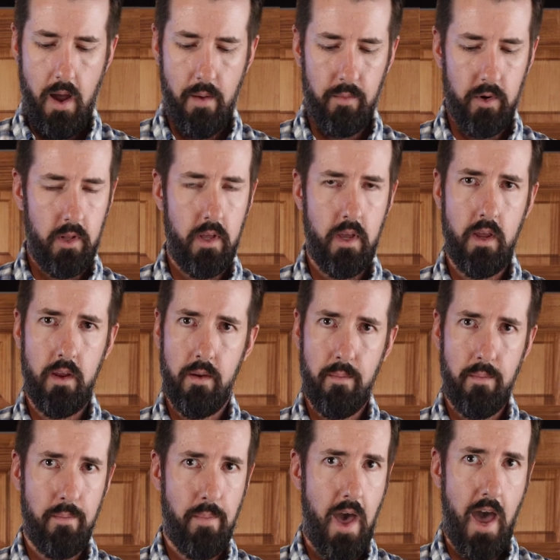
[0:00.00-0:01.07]
I'm really
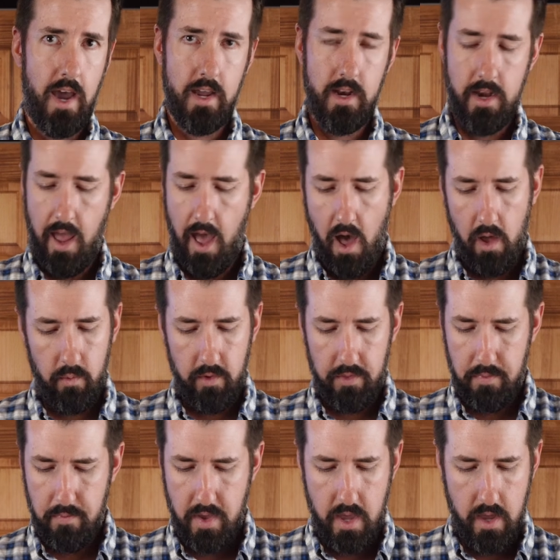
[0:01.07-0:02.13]
packing down
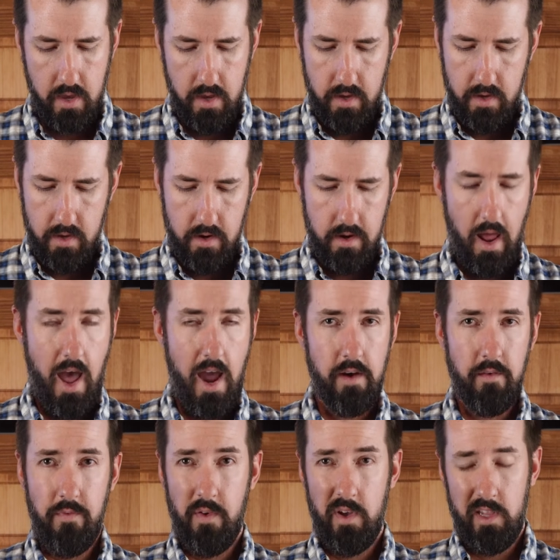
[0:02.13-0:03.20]
with me
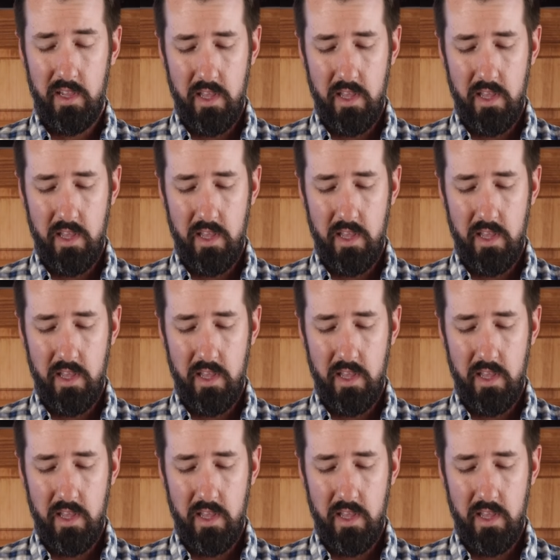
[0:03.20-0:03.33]
9-foot